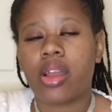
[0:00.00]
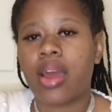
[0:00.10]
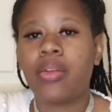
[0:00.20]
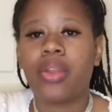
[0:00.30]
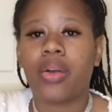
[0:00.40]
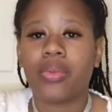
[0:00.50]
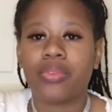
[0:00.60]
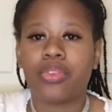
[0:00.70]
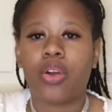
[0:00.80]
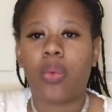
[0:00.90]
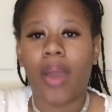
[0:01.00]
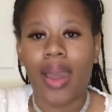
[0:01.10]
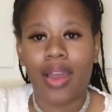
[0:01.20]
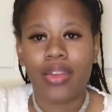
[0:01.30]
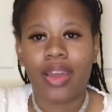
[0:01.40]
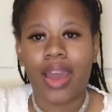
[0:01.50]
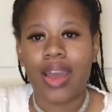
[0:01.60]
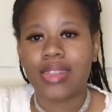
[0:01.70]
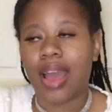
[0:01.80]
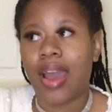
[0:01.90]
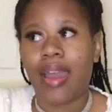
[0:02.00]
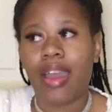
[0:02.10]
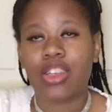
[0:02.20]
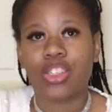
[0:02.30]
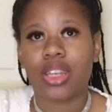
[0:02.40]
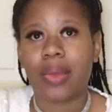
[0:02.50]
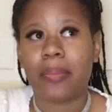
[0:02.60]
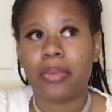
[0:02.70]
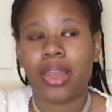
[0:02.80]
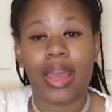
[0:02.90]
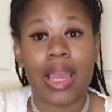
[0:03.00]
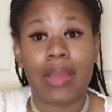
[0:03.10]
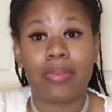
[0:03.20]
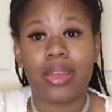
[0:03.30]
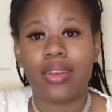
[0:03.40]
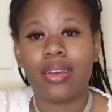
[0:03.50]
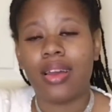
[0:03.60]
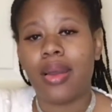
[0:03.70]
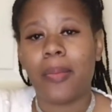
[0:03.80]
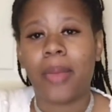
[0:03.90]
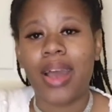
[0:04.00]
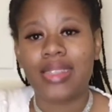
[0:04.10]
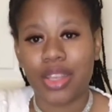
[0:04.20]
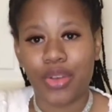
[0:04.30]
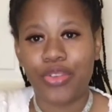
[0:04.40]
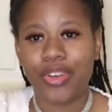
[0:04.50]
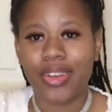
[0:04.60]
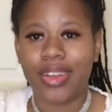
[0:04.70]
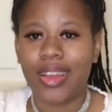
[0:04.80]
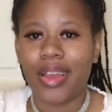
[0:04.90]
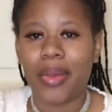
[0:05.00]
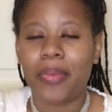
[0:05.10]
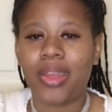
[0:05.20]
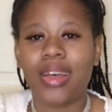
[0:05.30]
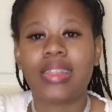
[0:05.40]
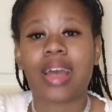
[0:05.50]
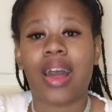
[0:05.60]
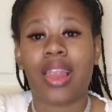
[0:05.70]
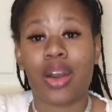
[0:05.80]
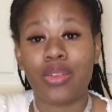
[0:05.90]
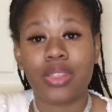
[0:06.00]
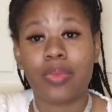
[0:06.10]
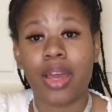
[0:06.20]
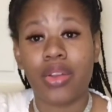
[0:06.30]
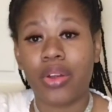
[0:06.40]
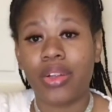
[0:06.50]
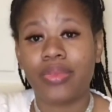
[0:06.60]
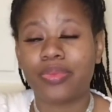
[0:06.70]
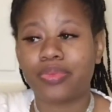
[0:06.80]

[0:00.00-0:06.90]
I don't know, for a while, you guys, I actually blamed myself because I lost my daughter.